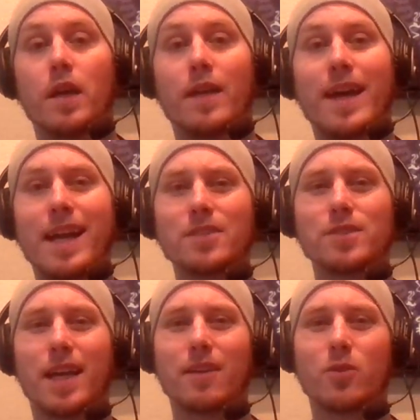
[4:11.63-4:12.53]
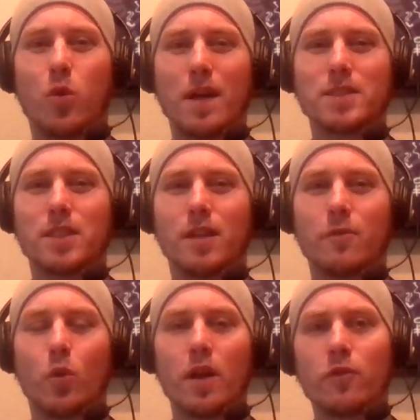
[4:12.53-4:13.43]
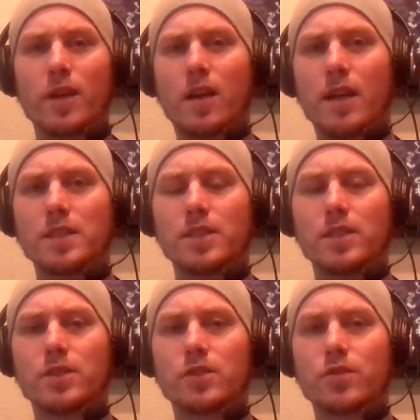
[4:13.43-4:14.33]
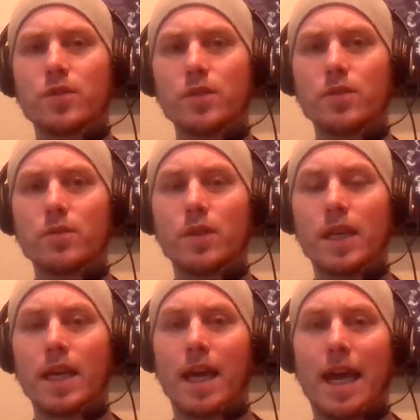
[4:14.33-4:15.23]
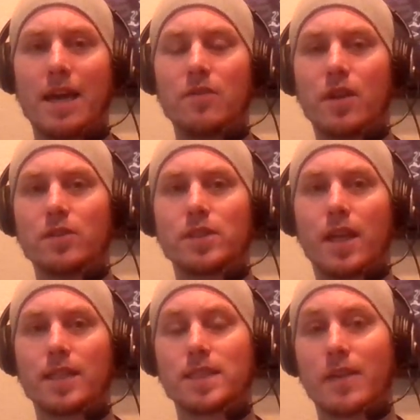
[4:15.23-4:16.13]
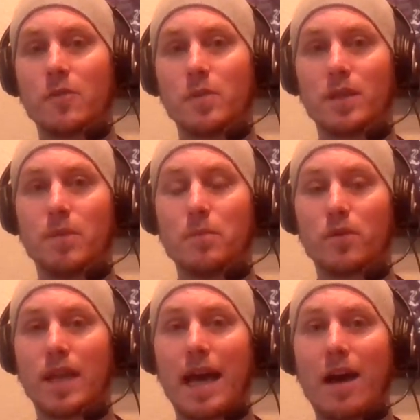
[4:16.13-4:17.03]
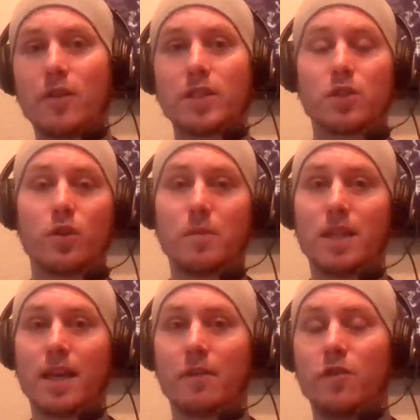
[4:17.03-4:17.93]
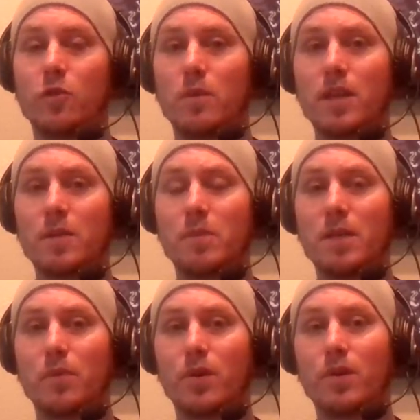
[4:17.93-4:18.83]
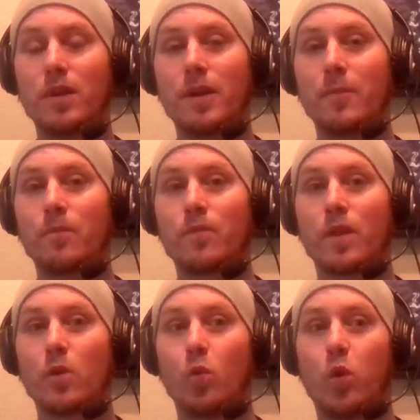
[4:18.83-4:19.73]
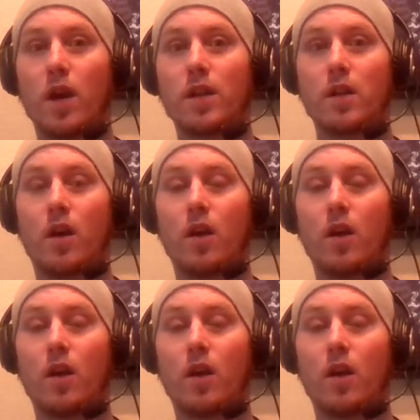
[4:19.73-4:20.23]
And that answers that question of, well, if reincarnation is true and there's like 7 billion people now, there used to only be like a few million people, where did